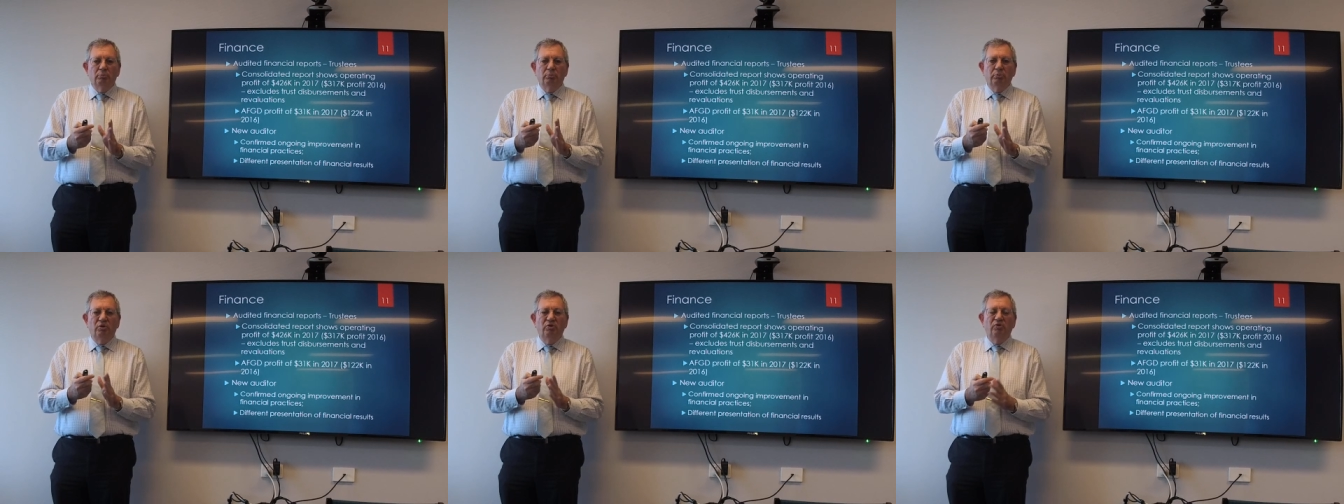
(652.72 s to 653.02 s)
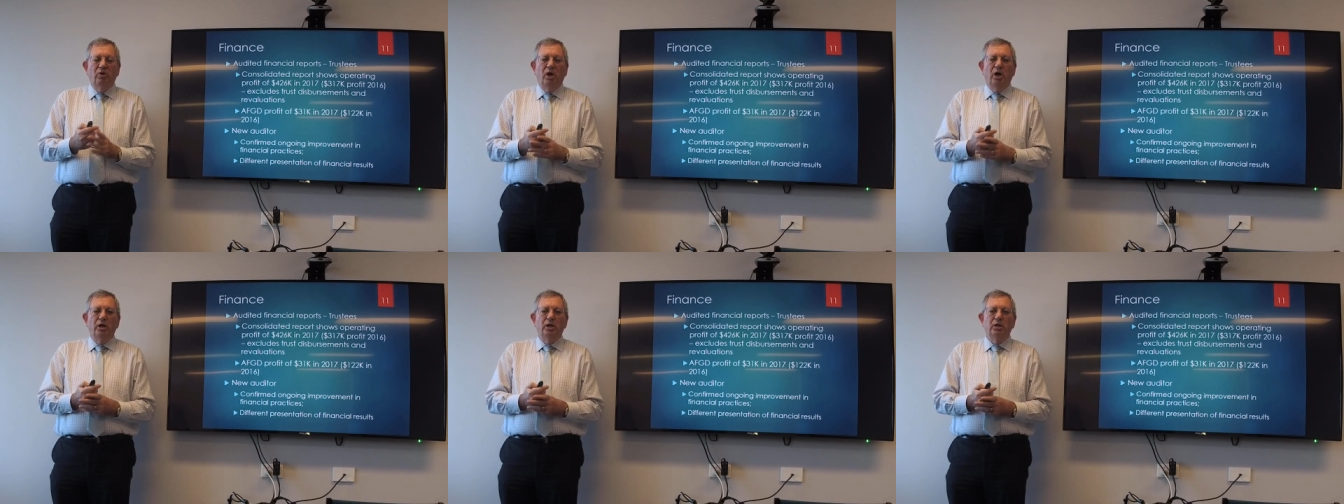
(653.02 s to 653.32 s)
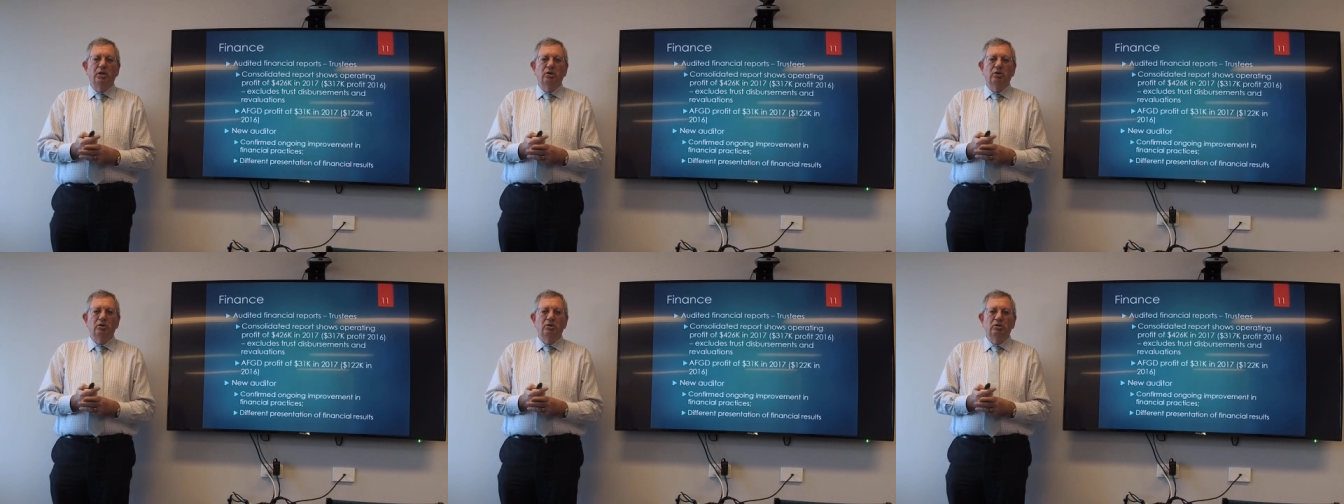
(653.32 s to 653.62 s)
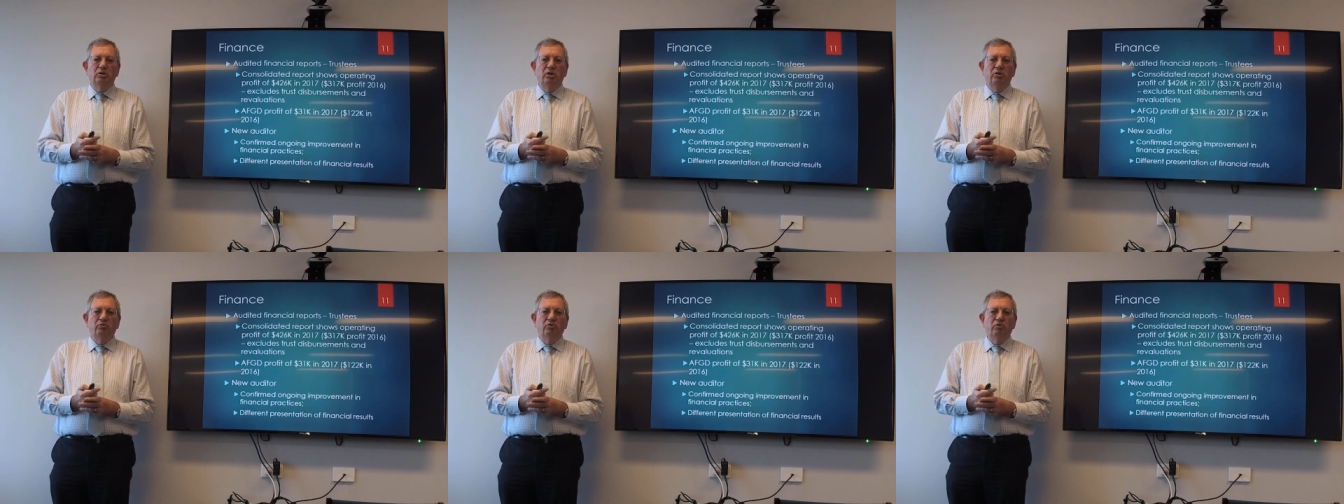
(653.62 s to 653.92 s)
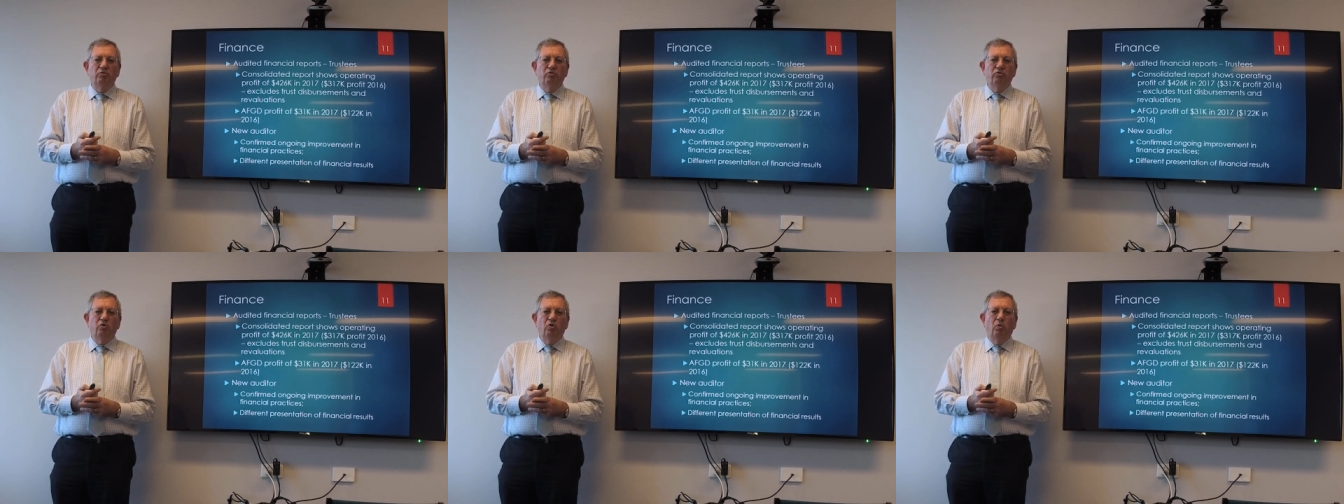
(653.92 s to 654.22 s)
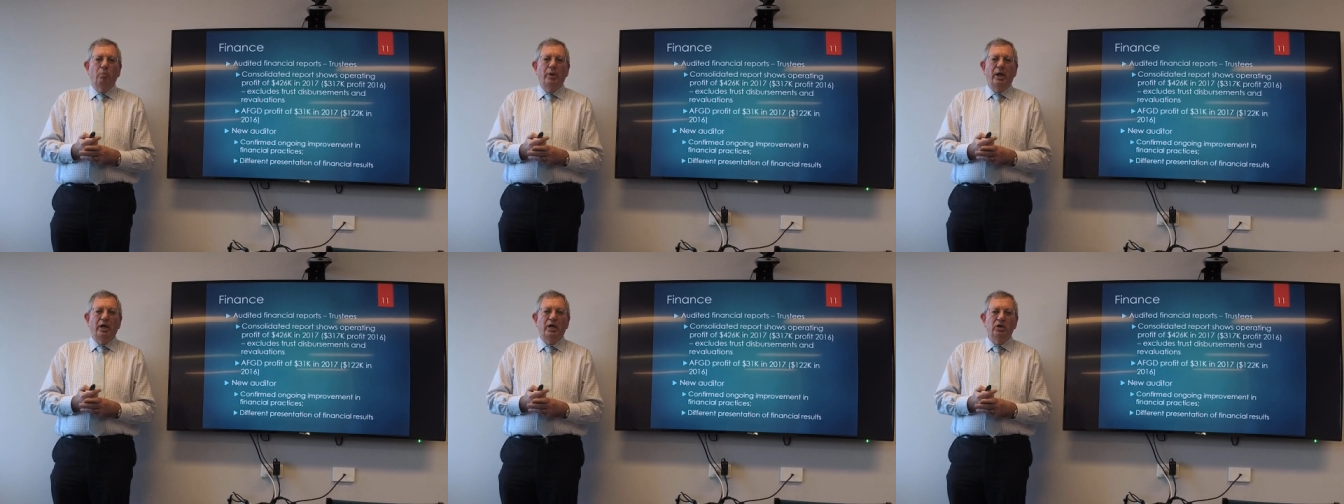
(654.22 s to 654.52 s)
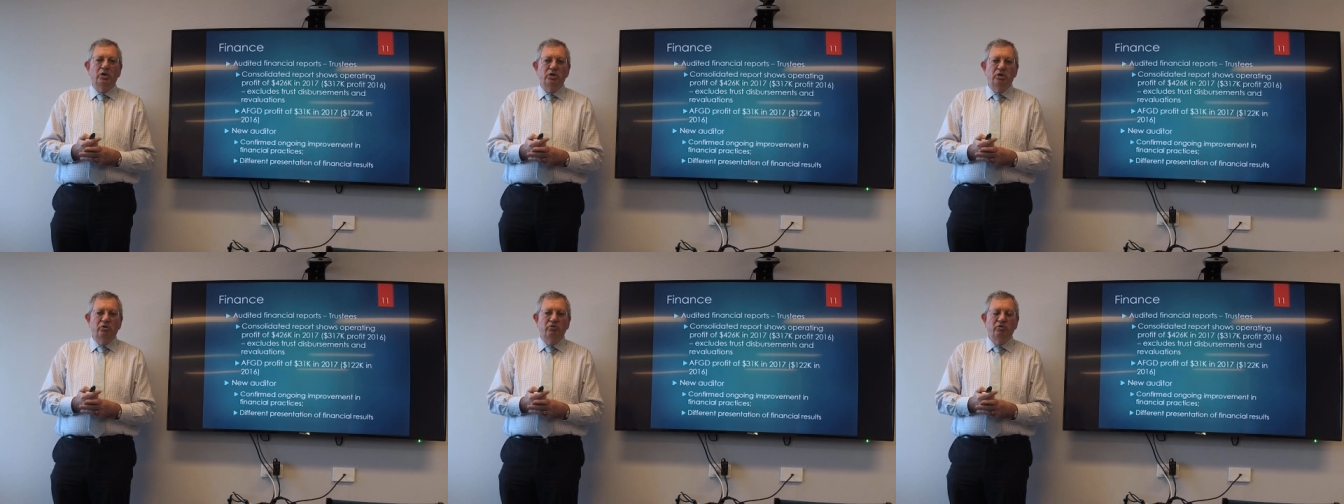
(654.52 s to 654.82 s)
provided different format
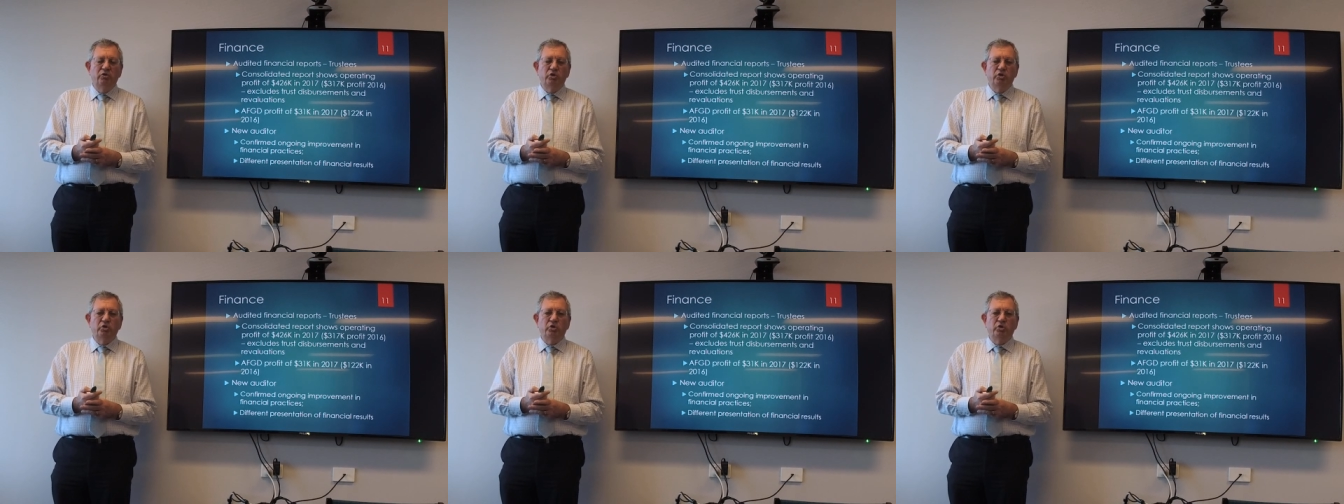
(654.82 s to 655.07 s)
and different